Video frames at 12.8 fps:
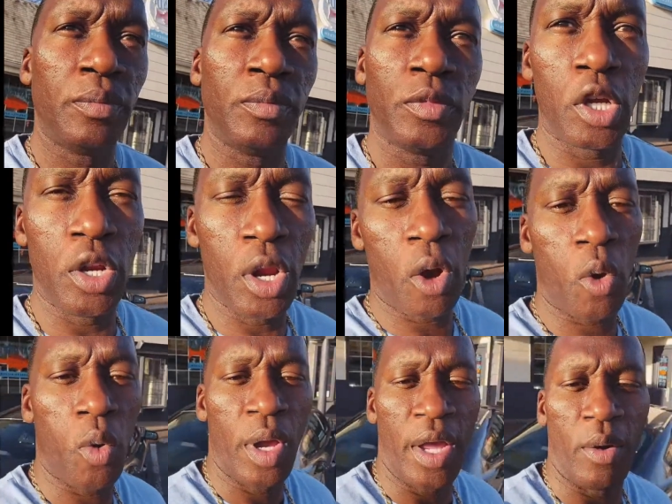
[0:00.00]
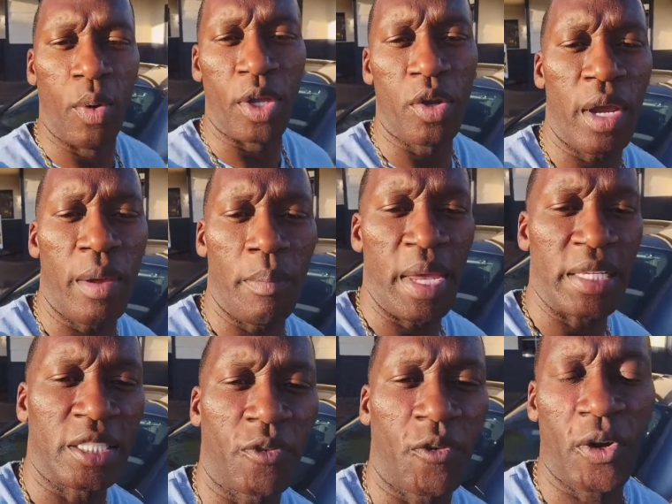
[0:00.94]
you know, when you're in
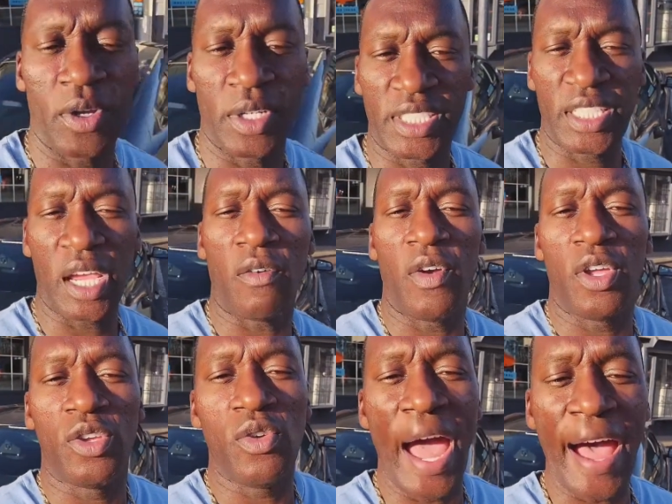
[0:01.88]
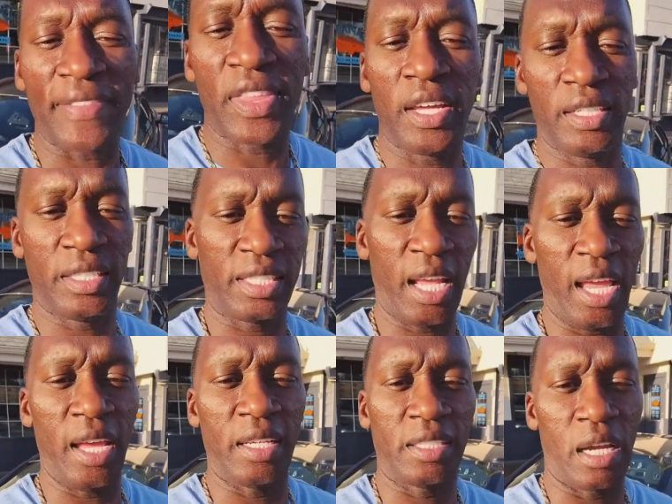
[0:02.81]
business for yourself, you have to
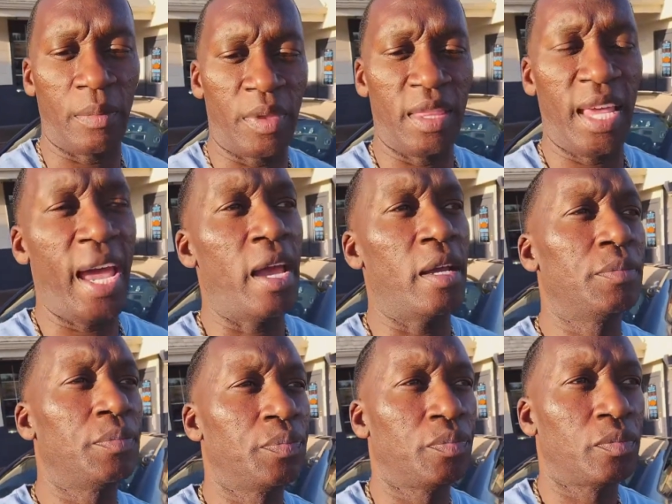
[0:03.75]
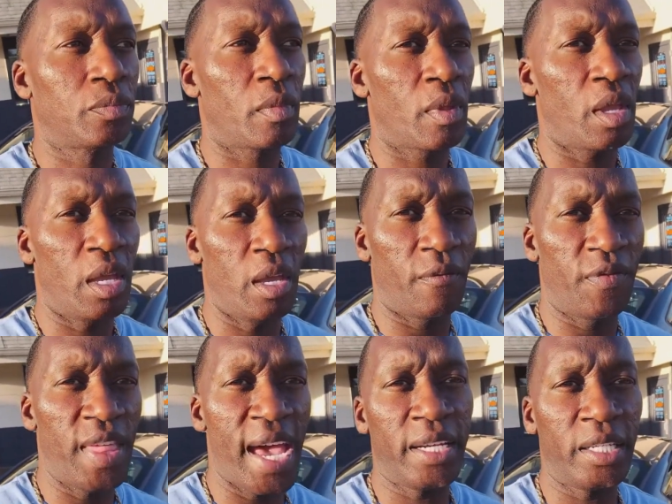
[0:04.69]
understand something, that if
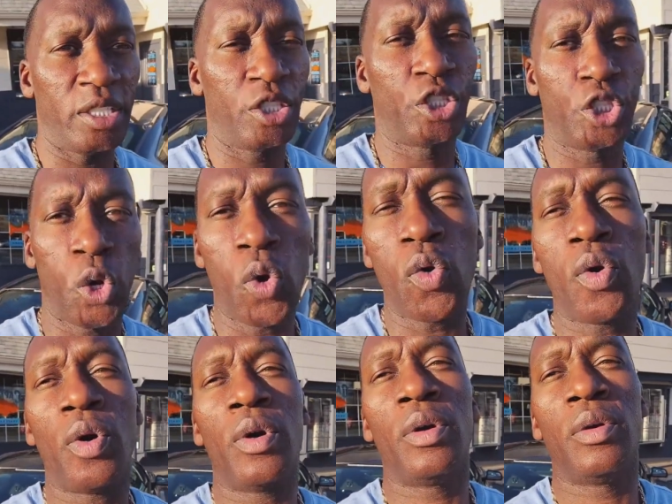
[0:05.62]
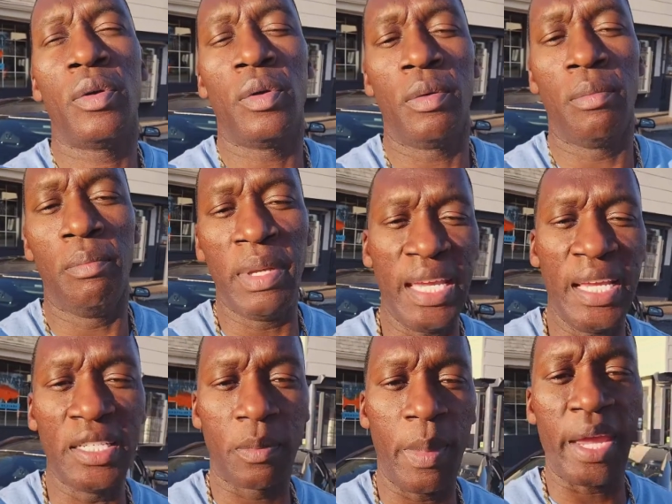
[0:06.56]
that is your
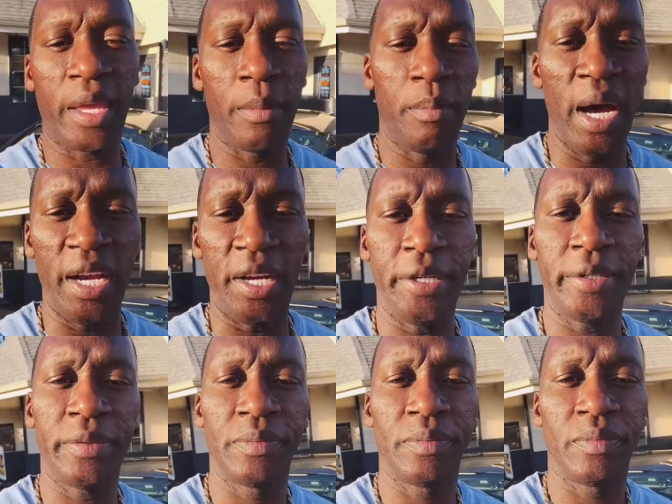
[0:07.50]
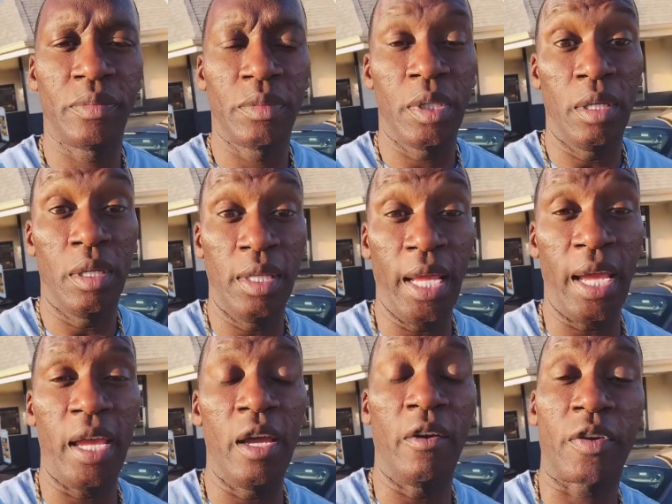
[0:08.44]
means of making money, then
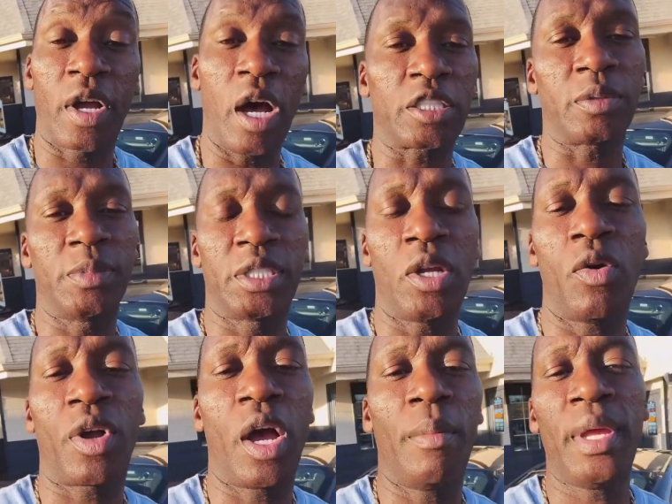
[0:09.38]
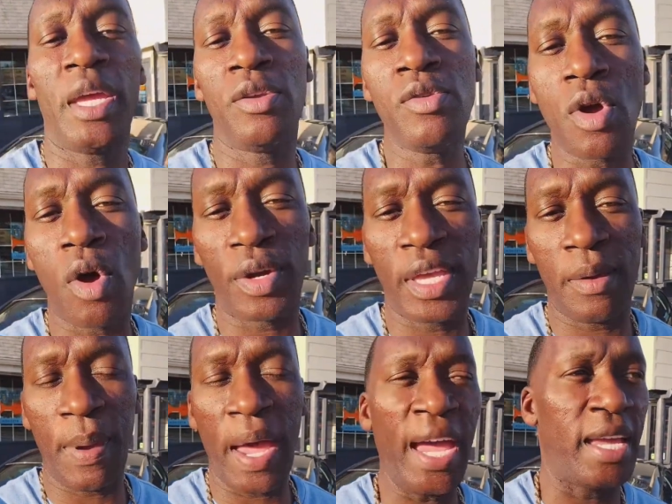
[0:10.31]
if customers don't come in, you don't get
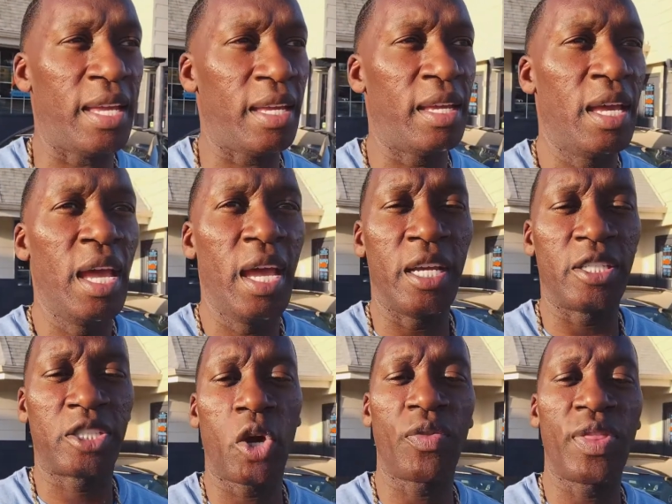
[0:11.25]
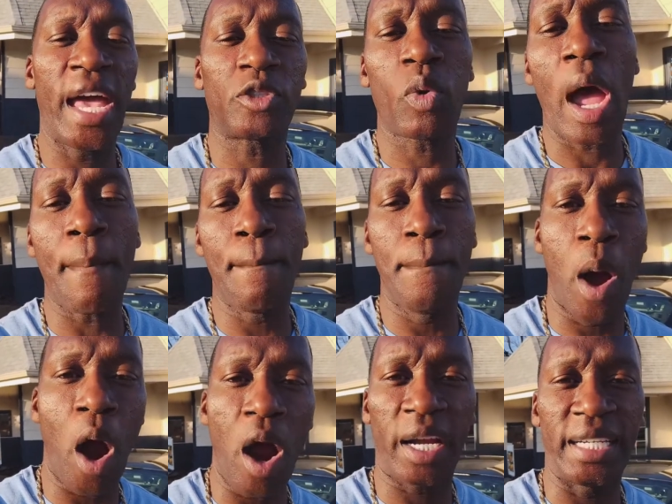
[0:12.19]
paid. And so that's why
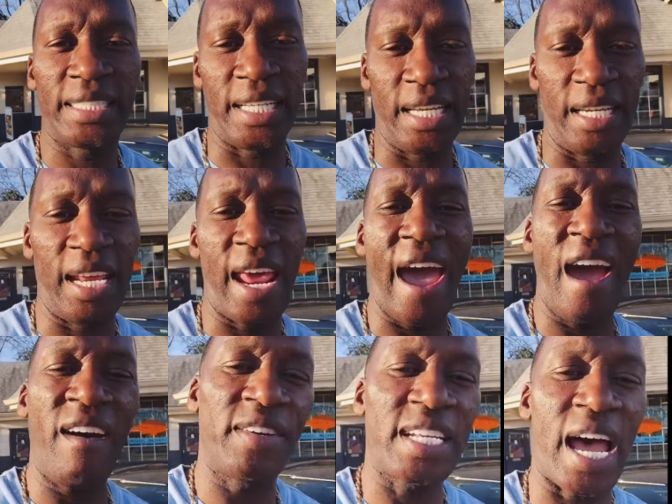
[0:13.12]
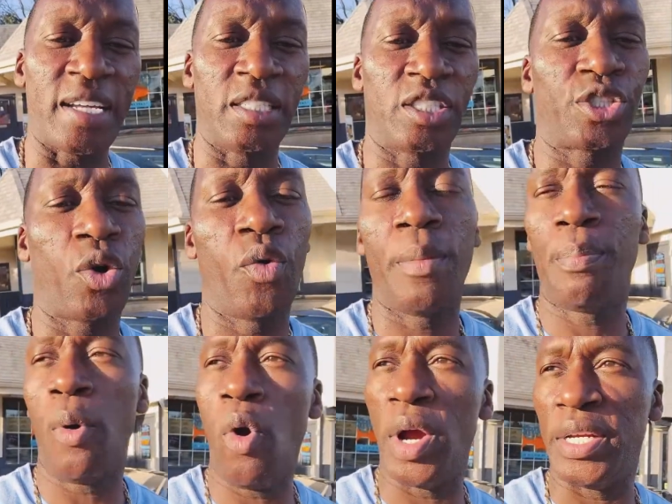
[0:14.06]
marketing and advertising is so
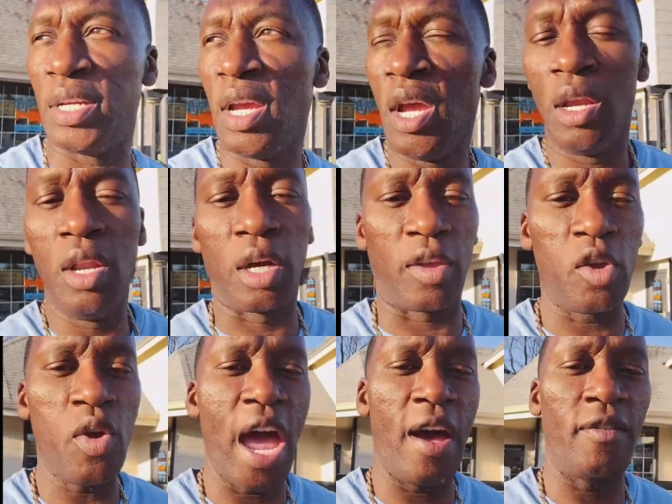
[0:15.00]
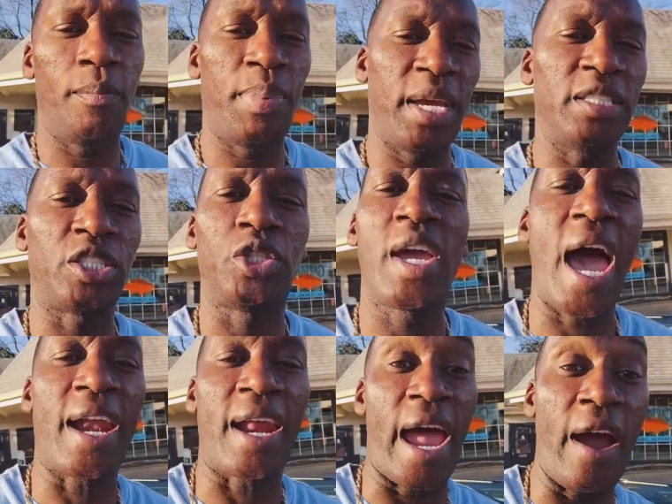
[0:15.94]
important. Look, if you have a business, you
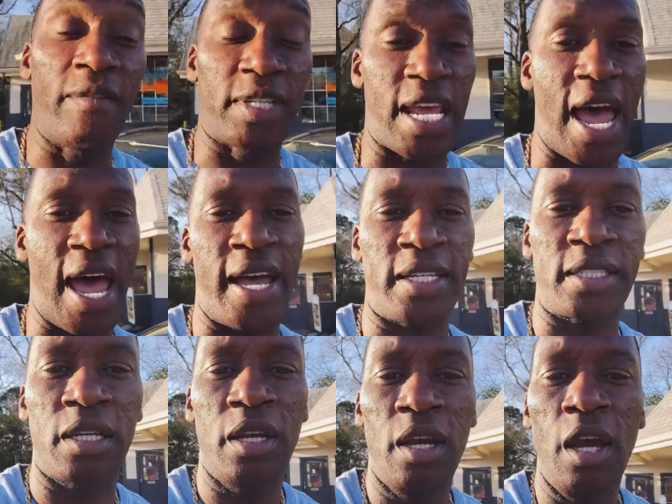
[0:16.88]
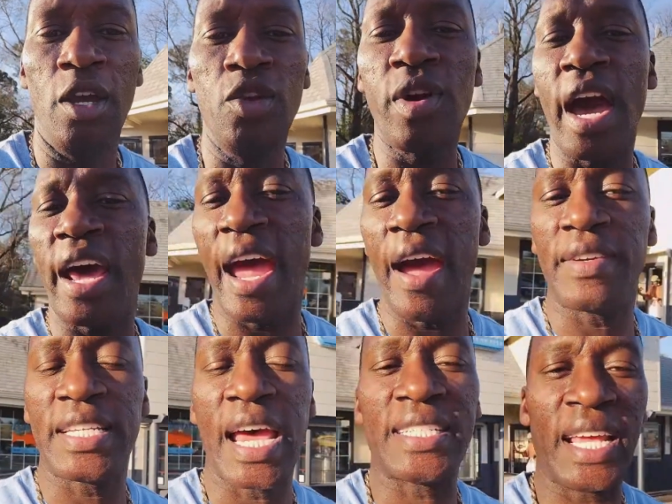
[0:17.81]
gotta advertise. You gotta
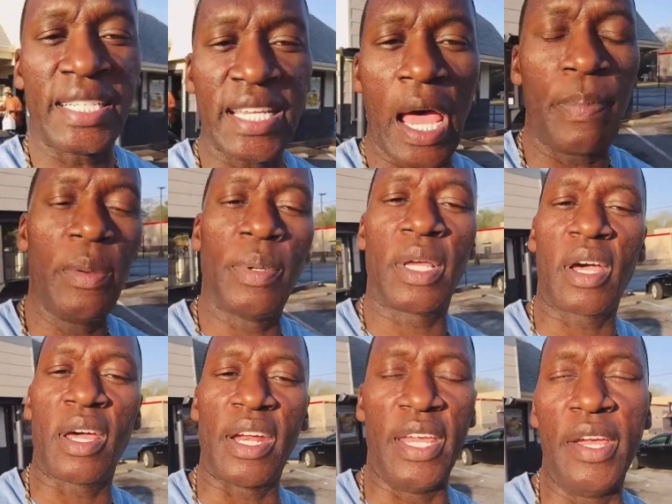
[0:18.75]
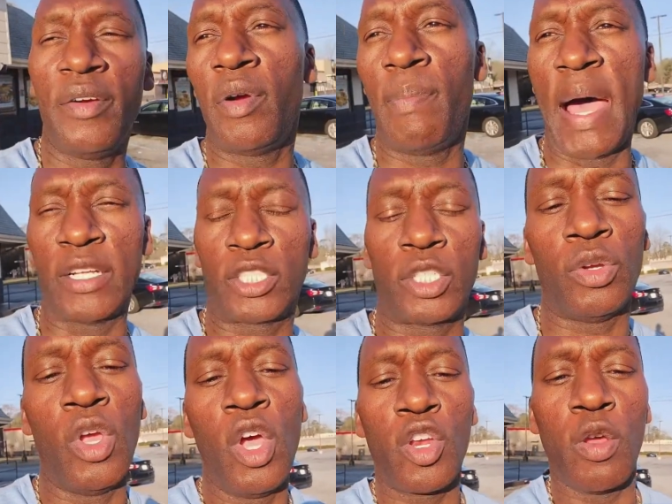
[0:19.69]
advertise. That's how people are gonna hear about you.
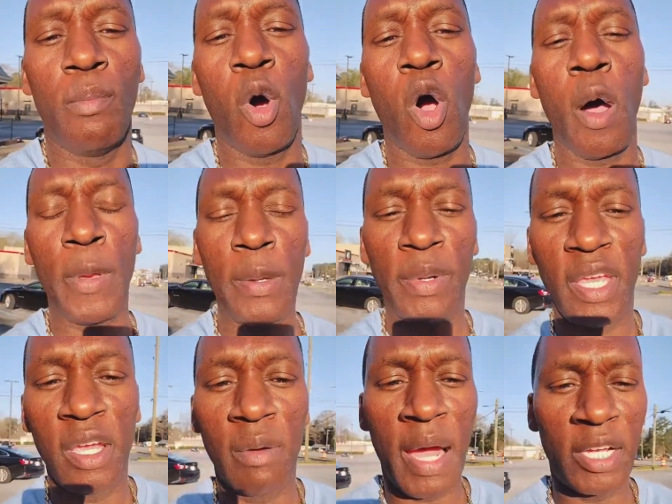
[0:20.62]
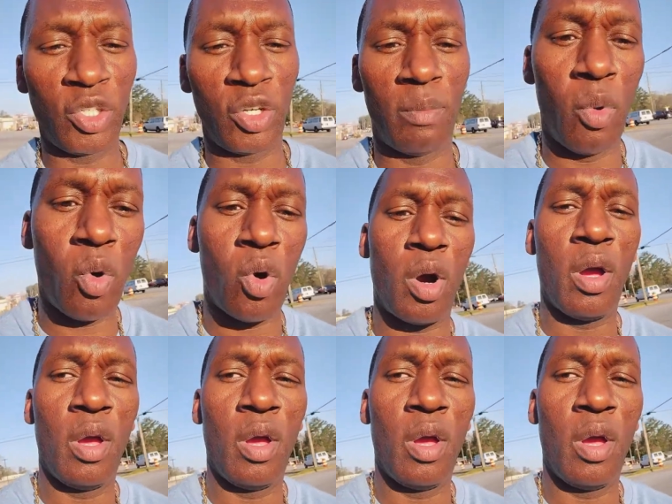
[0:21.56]
The more people hear about you, the more